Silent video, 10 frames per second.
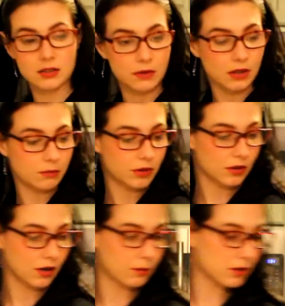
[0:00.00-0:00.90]
to when I can put in
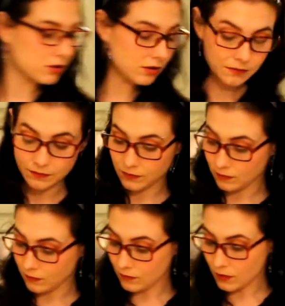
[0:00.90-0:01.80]
the garbage.
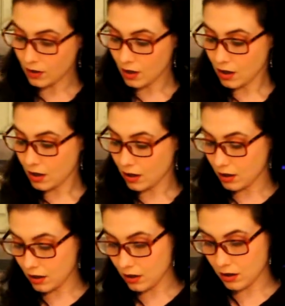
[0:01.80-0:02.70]

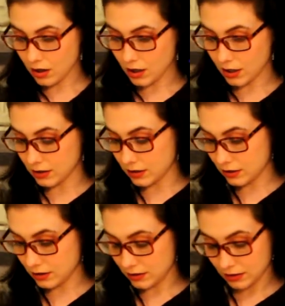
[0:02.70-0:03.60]
All
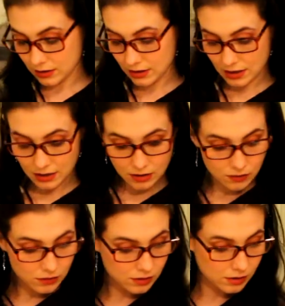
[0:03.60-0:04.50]
right.
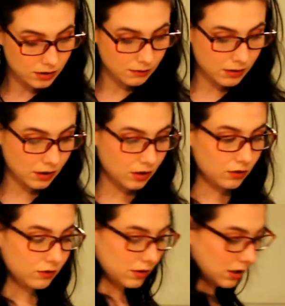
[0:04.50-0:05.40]
Now, I'm going to
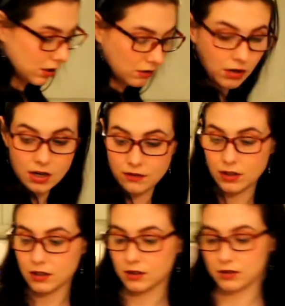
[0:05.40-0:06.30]
use this
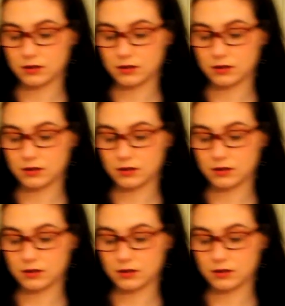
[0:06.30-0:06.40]
gravy.